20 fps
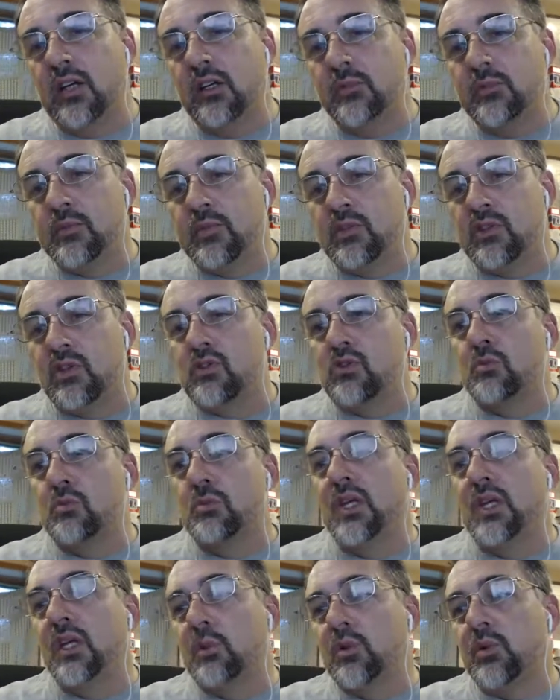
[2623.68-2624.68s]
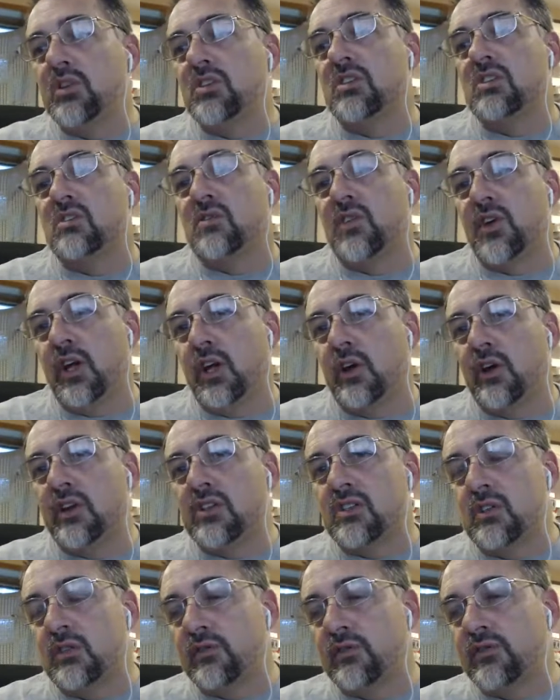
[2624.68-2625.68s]
social media presence, very
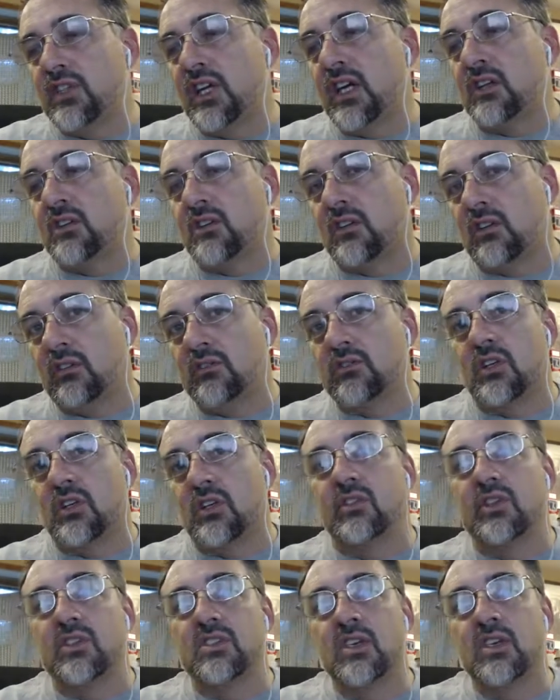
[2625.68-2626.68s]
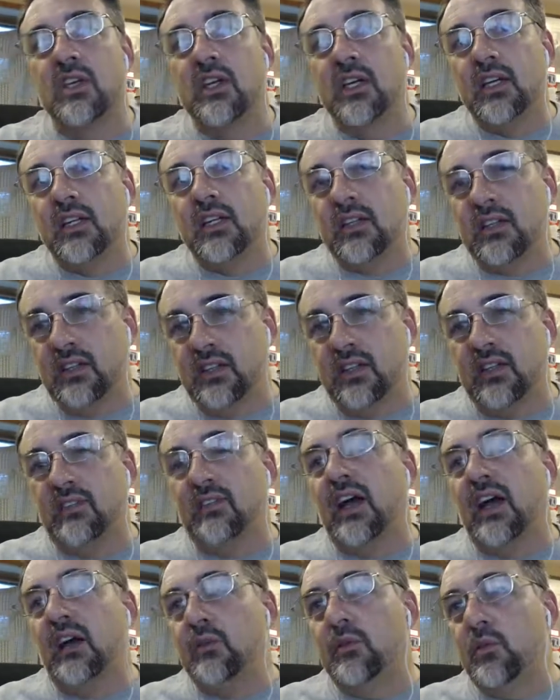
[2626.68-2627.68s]
aggressive tech service. They've
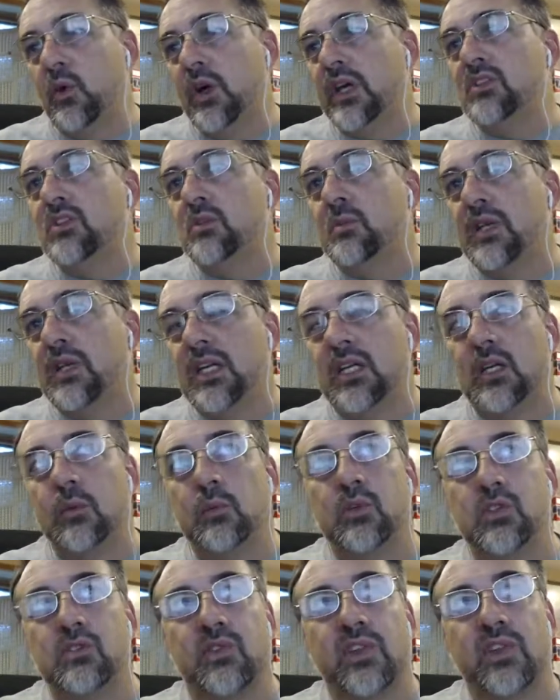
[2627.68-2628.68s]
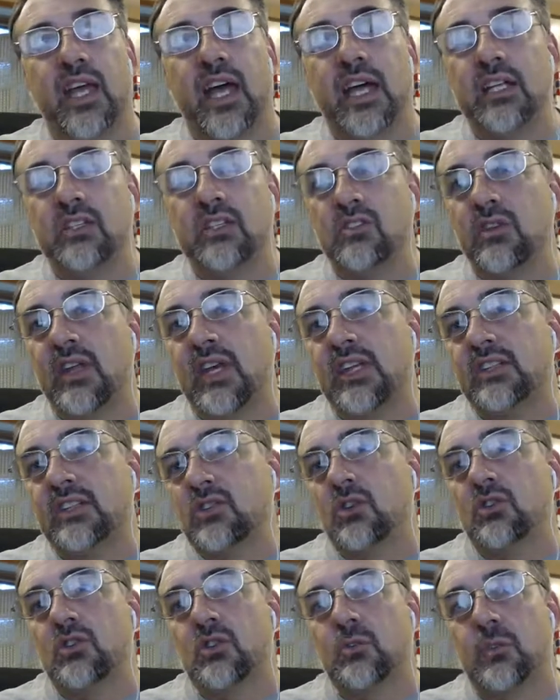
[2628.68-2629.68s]
got way too many numbers for that. And so that
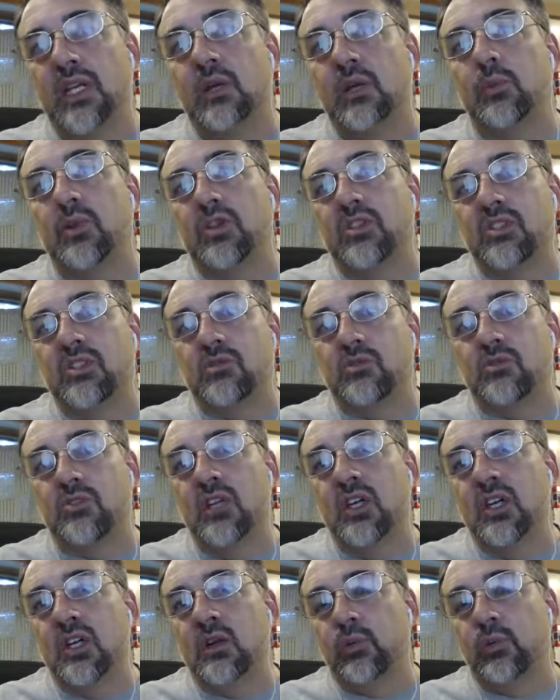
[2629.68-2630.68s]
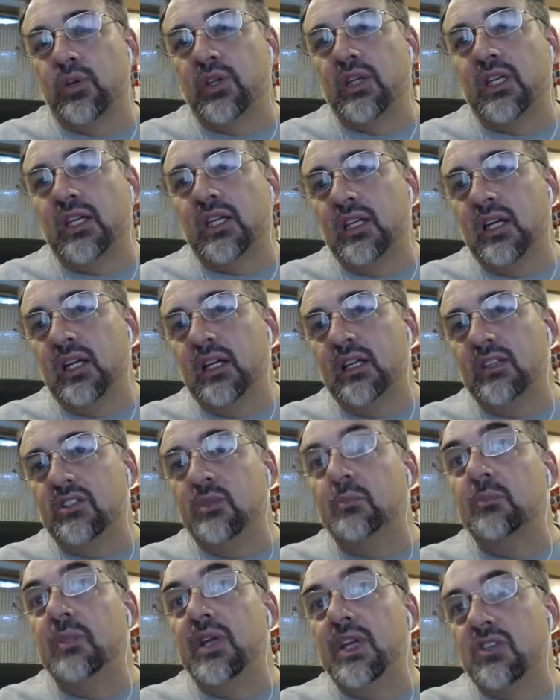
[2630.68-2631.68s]
social media presence really
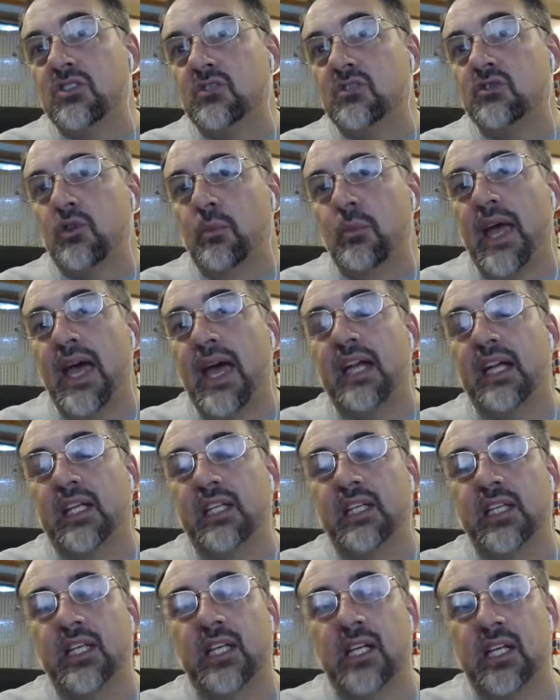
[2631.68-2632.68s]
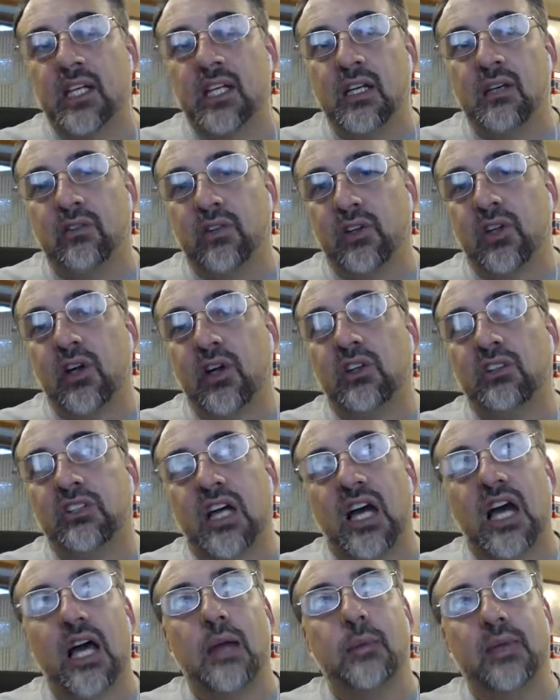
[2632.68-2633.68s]
diminished dramatically for a long
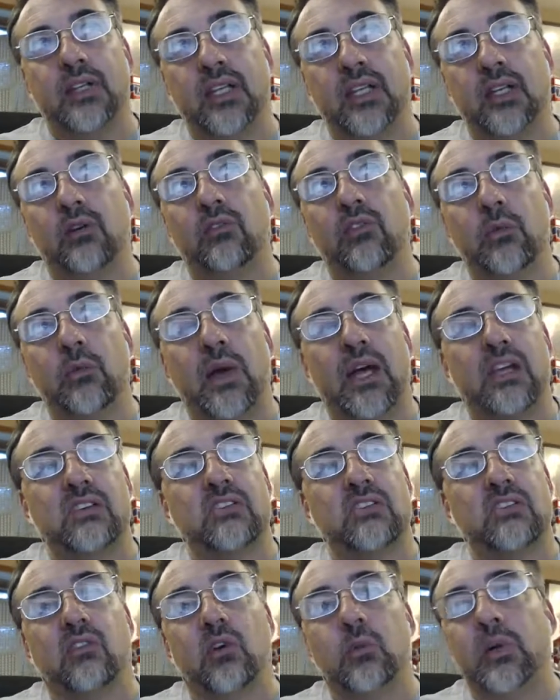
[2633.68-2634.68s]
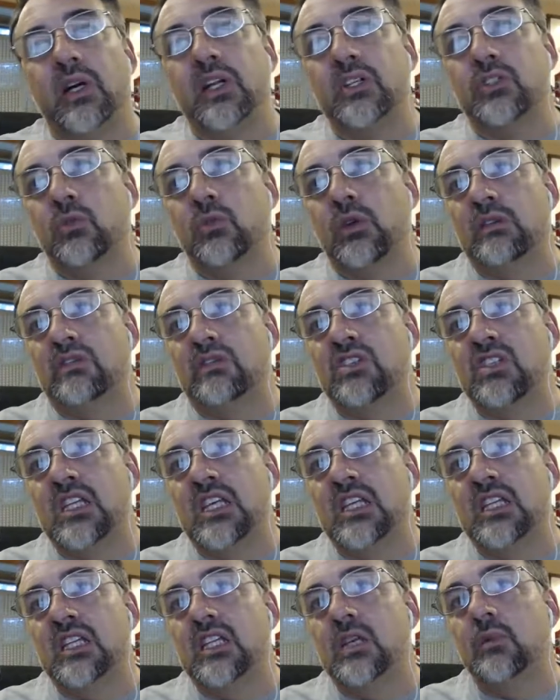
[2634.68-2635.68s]
time. And then over the past several months, we've
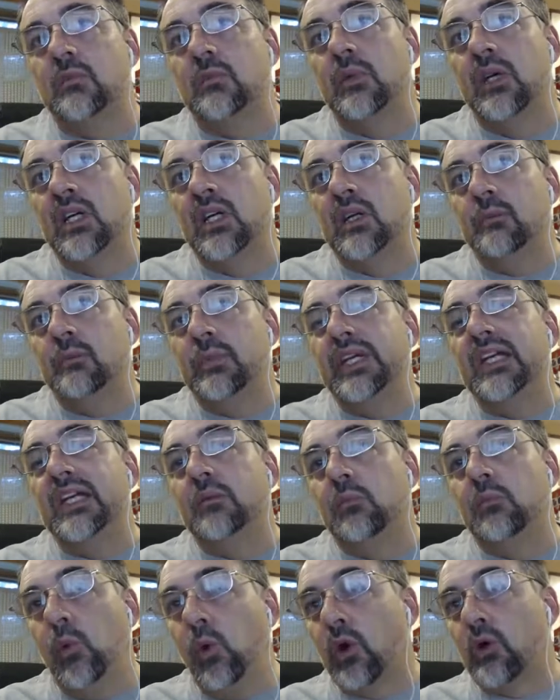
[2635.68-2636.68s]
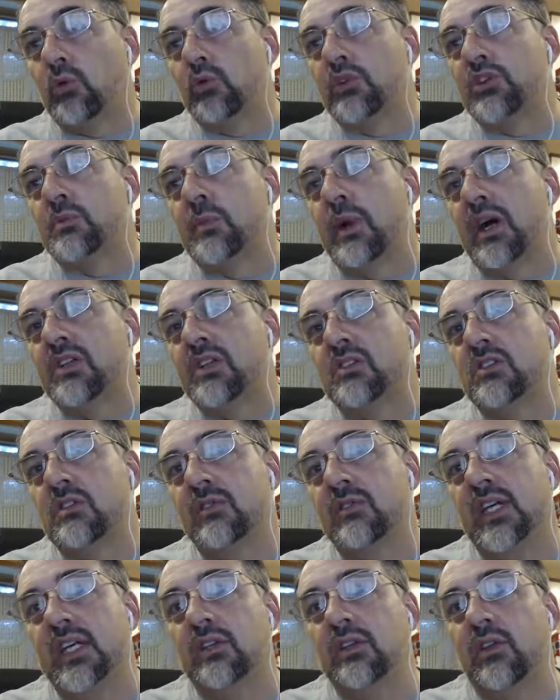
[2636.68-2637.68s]
seen them being more responsive
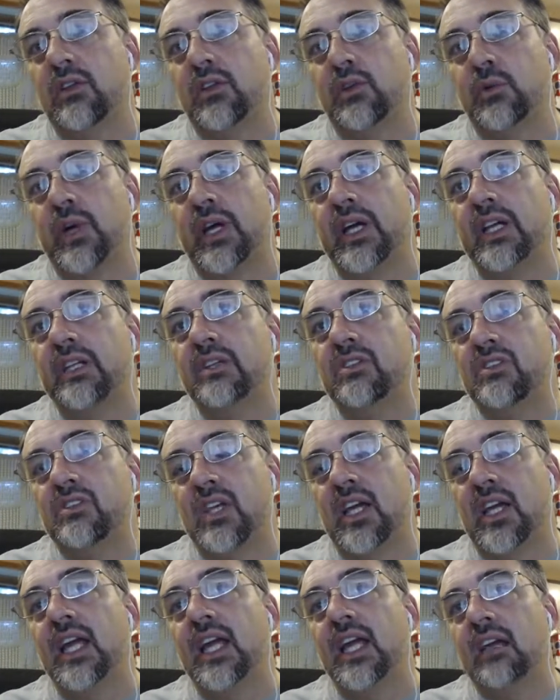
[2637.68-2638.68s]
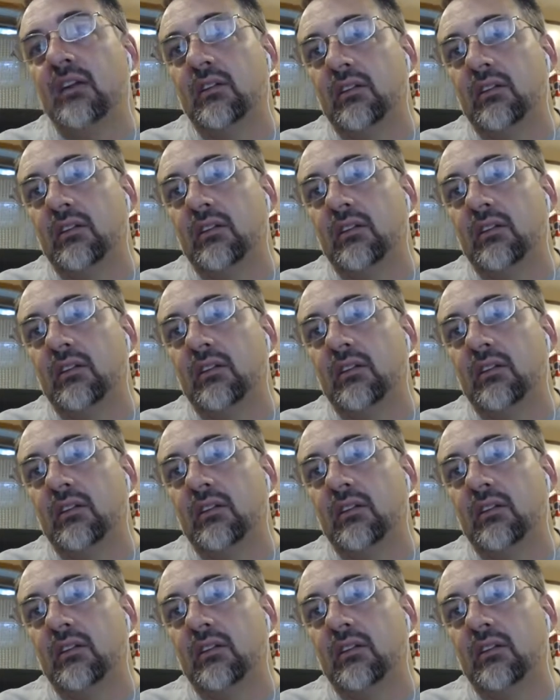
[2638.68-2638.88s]
in threads, saying,